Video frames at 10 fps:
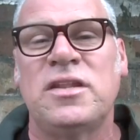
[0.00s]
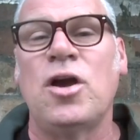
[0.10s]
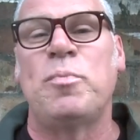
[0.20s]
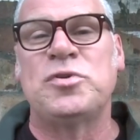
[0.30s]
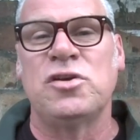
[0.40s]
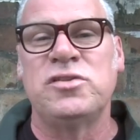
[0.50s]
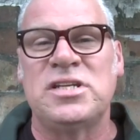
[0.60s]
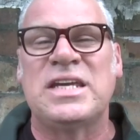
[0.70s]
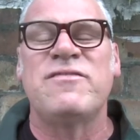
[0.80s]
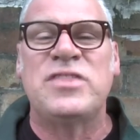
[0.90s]
the opportunity
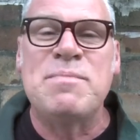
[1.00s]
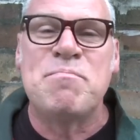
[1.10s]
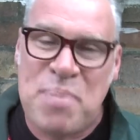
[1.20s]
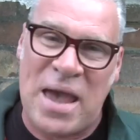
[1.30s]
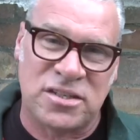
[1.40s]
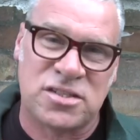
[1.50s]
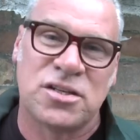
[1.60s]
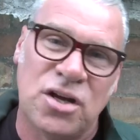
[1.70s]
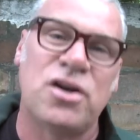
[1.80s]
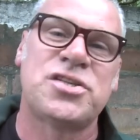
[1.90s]
to give the best
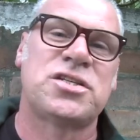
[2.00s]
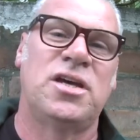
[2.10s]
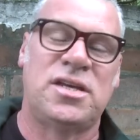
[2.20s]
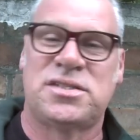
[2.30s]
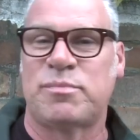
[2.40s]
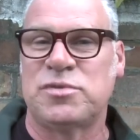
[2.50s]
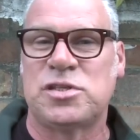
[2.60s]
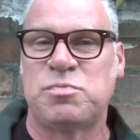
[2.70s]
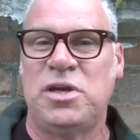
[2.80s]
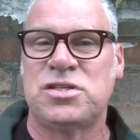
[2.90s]
Oscar
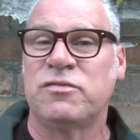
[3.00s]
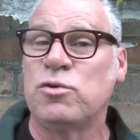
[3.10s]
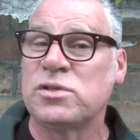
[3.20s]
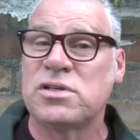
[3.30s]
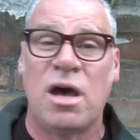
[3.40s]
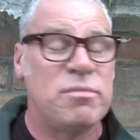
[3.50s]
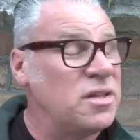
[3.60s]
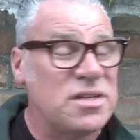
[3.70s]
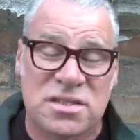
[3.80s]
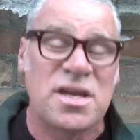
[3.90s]
acceptance speech of all time. But
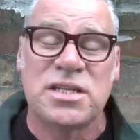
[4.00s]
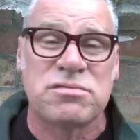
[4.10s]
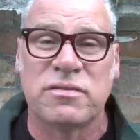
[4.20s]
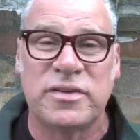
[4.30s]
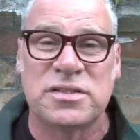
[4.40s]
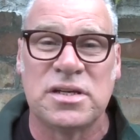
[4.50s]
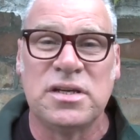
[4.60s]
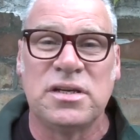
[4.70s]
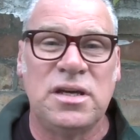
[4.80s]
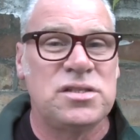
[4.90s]
at the center of it
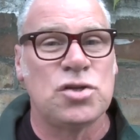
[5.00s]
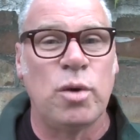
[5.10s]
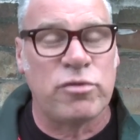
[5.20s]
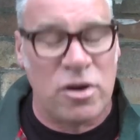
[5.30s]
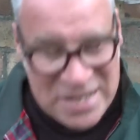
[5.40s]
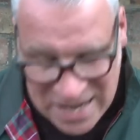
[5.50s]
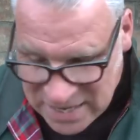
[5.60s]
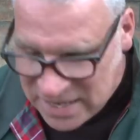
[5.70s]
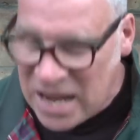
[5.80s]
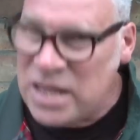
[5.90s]
is Tom Cruise.
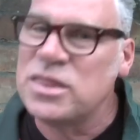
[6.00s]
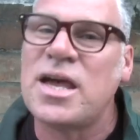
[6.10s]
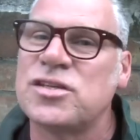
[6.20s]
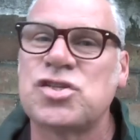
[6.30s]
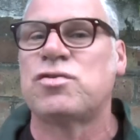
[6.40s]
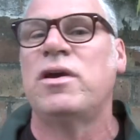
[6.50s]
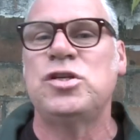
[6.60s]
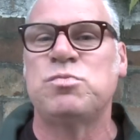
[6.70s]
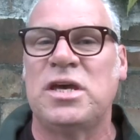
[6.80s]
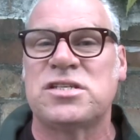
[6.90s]
Again, that
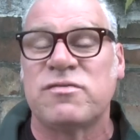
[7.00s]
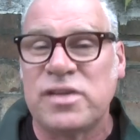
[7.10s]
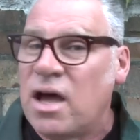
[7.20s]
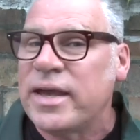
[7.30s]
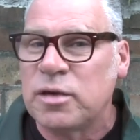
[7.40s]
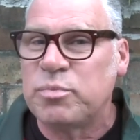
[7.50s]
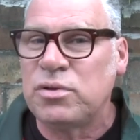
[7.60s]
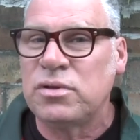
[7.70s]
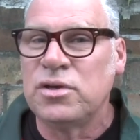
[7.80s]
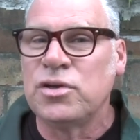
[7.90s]
strange mix of
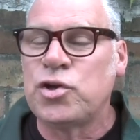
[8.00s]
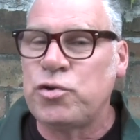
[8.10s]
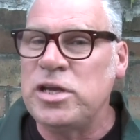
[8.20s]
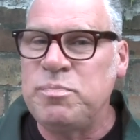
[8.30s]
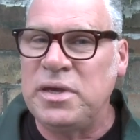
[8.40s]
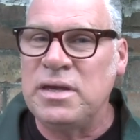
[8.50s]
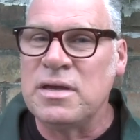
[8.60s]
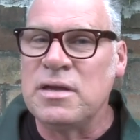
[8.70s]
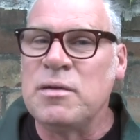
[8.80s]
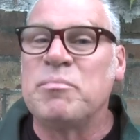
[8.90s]
likable, creepy,
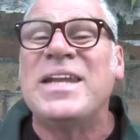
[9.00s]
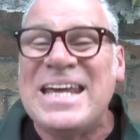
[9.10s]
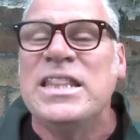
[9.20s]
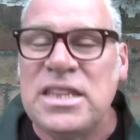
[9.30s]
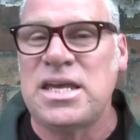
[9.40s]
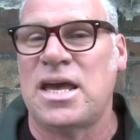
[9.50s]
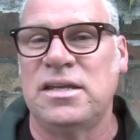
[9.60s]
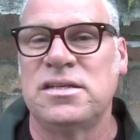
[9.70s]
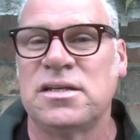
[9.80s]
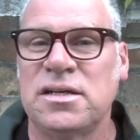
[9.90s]
but in the
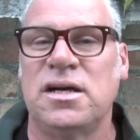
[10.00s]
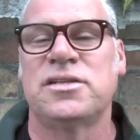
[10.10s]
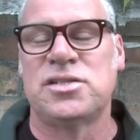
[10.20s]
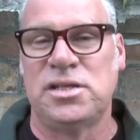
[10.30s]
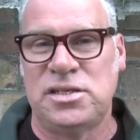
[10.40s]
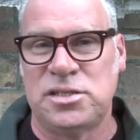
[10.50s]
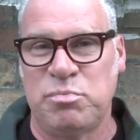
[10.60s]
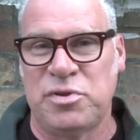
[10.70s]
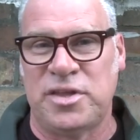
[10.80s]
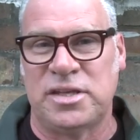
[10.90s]
end, utterly
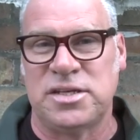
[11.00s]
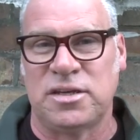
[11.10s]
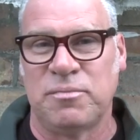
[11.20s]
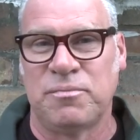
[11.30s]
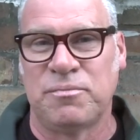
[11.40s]
sympathetic.